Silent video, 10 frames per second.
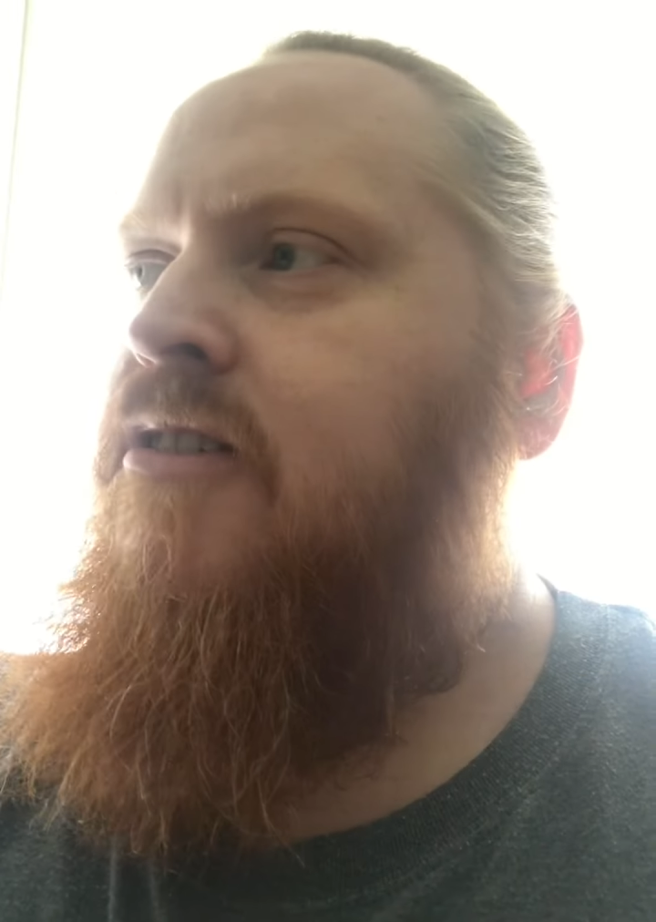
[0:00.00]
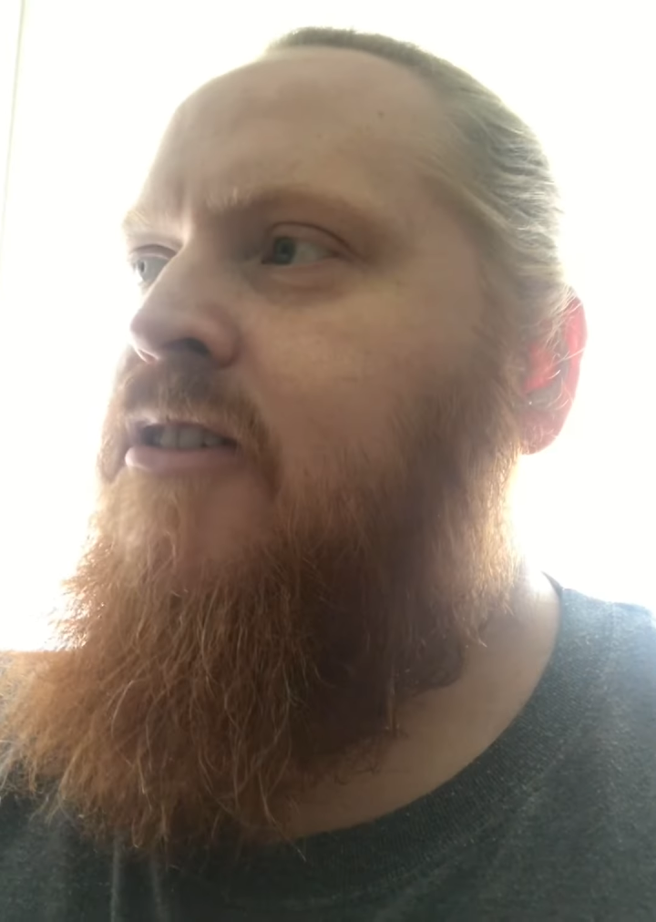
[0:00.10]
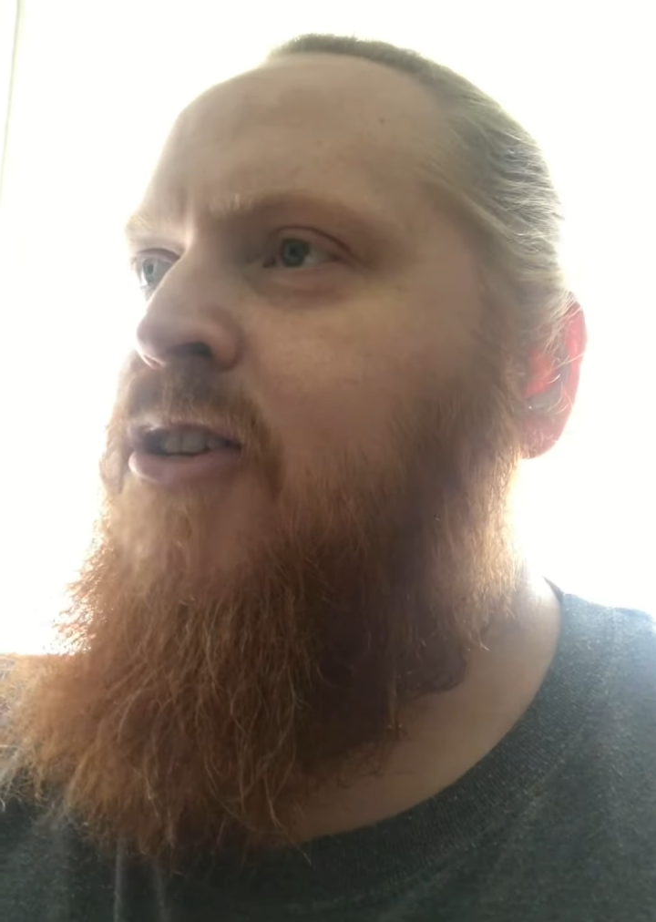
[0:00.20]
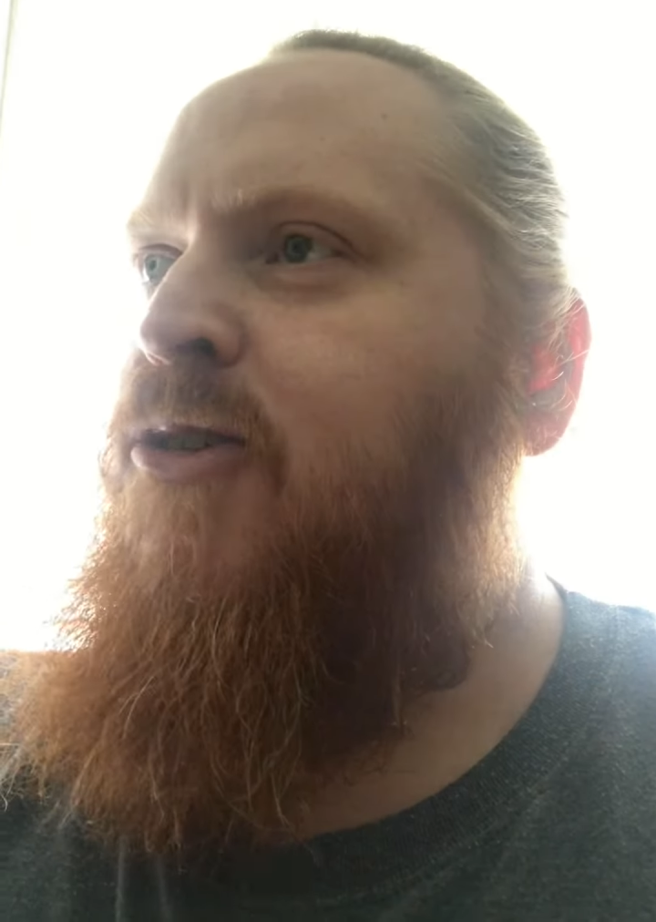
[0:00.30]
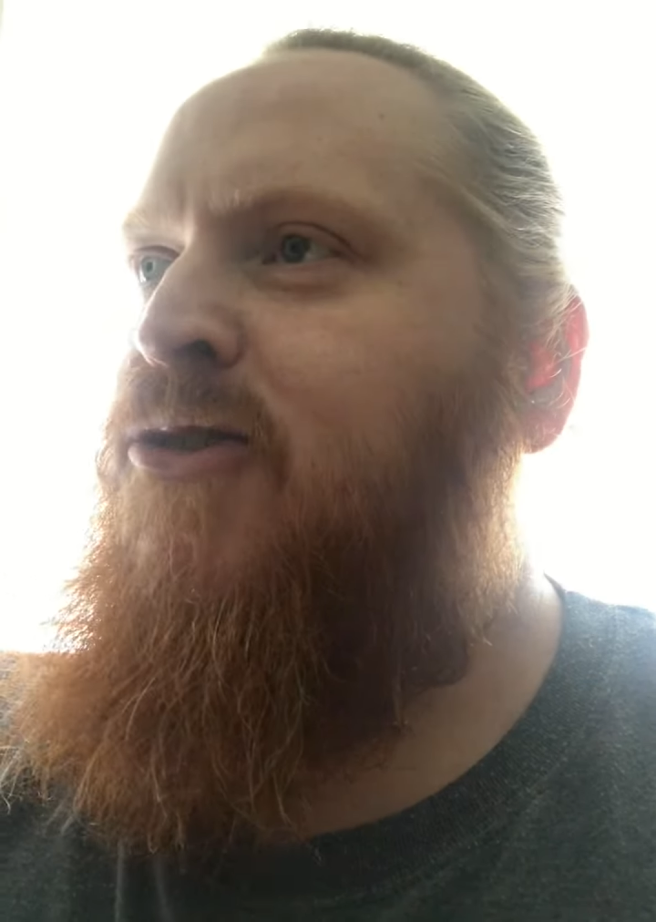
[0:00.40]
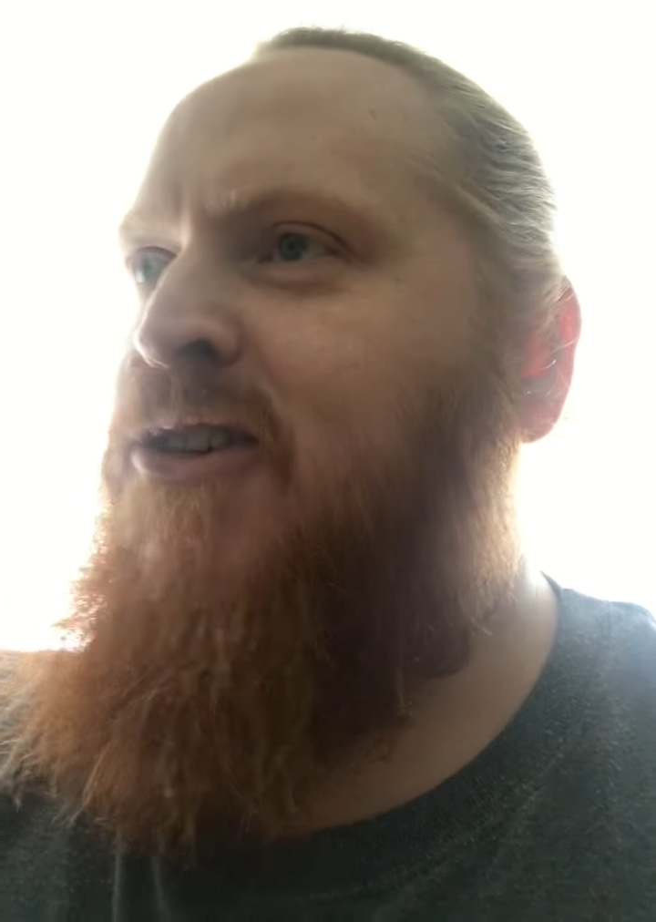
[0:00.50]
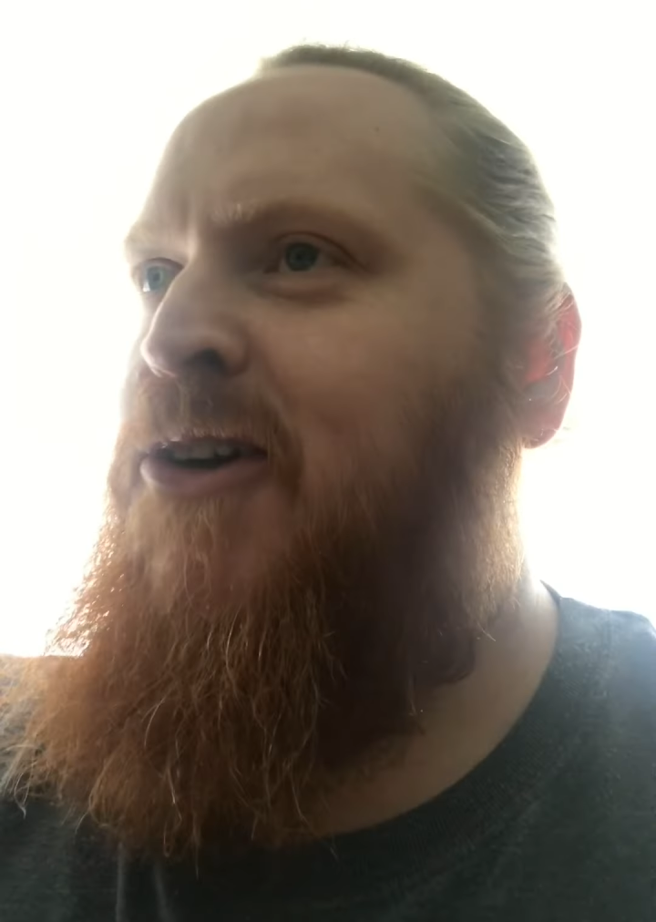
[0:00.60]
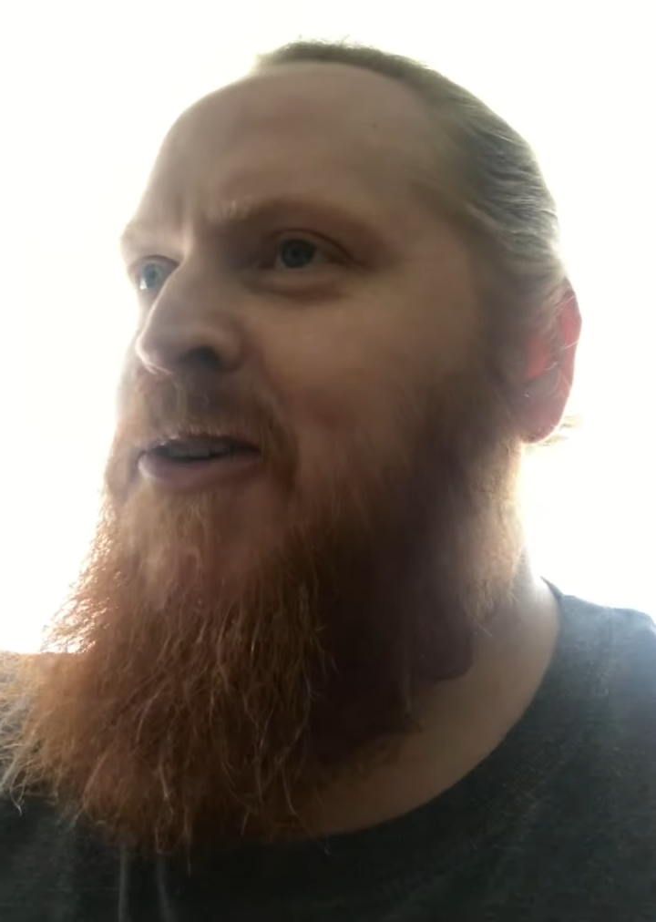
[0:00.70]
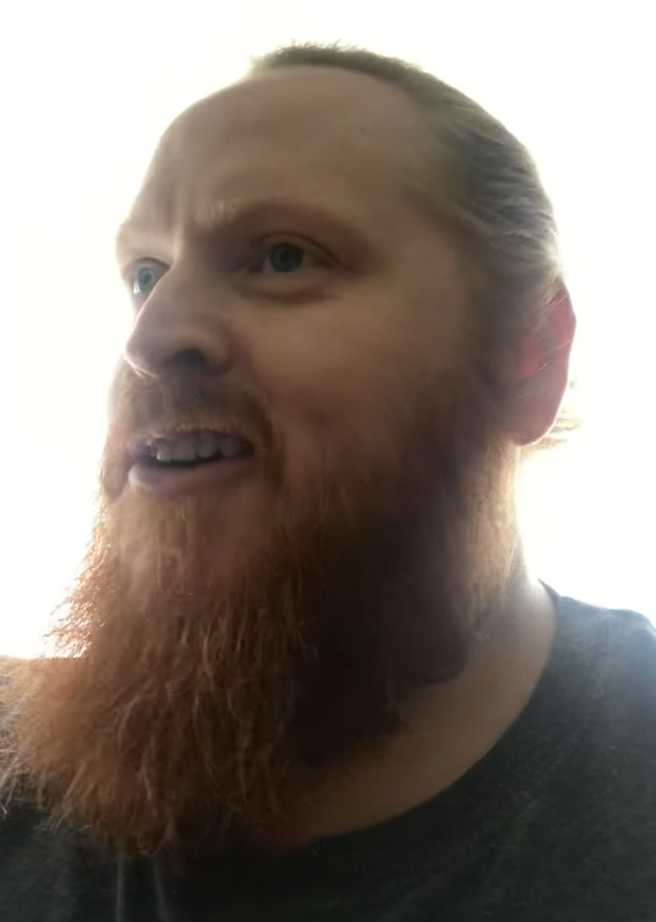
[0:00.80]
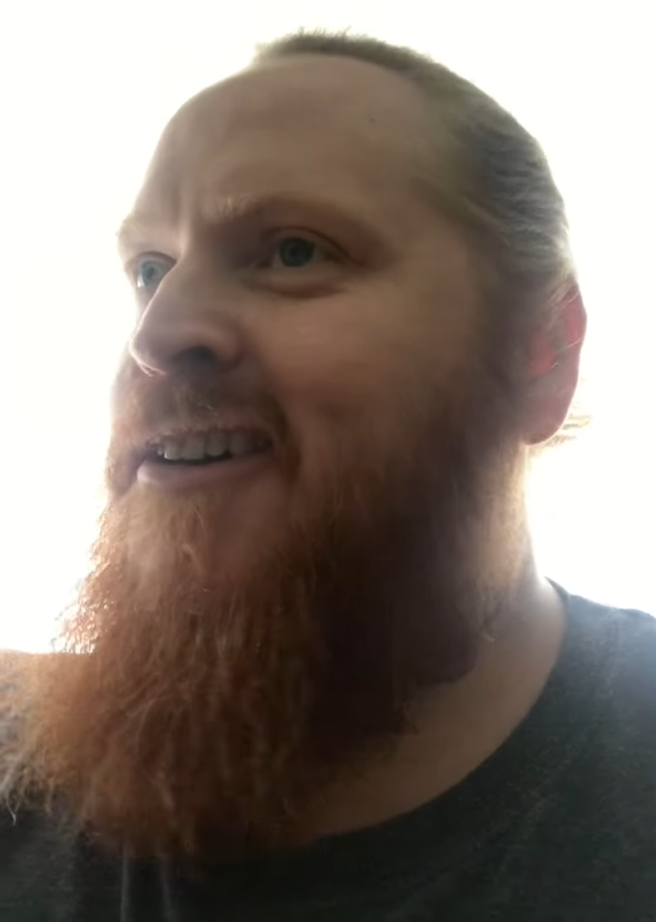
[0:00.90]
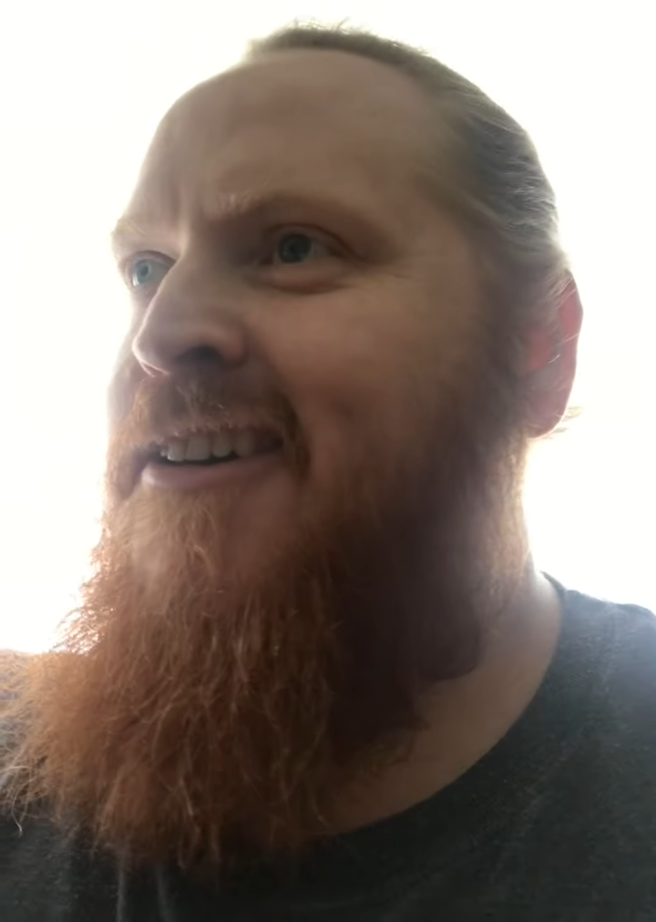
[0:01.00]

you know, so